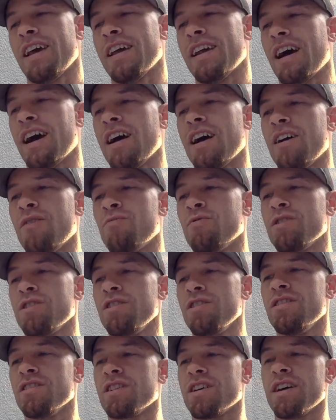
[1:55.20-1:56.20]
I want to
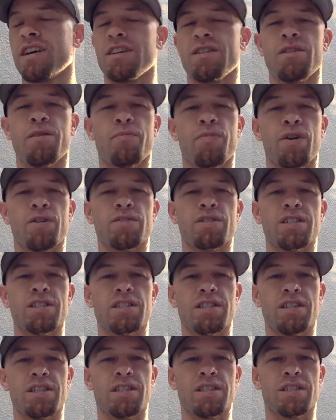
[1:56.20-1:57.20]
look at a
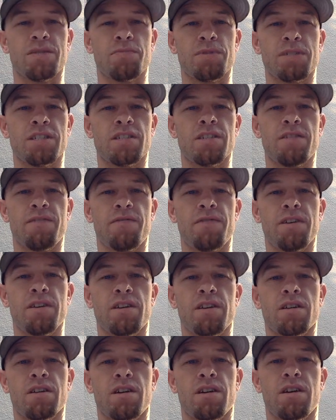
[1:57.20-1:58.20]
person in specific,
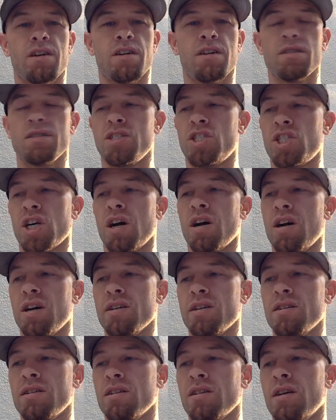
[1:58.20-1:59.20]

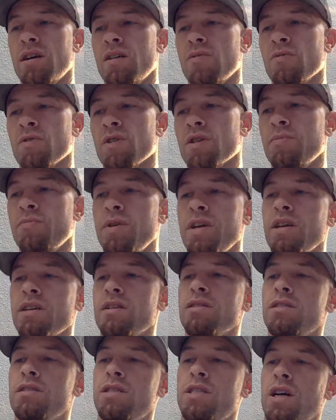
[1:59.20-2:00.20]
John. We're going to be
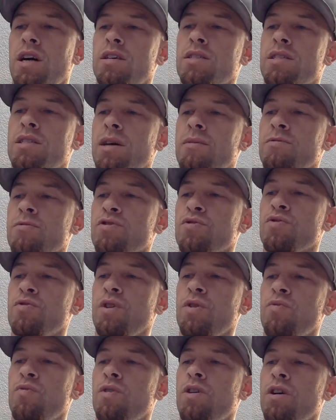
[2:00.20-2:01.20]
in John chapter
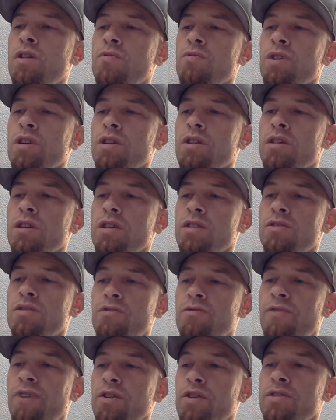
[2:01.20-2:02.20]
21. We're going to look at
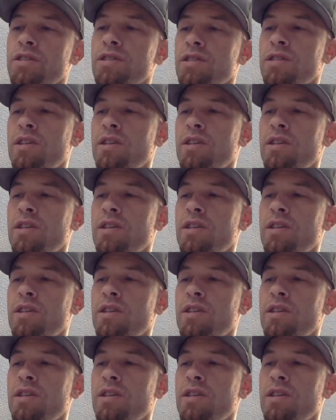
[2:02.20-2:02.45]
two verses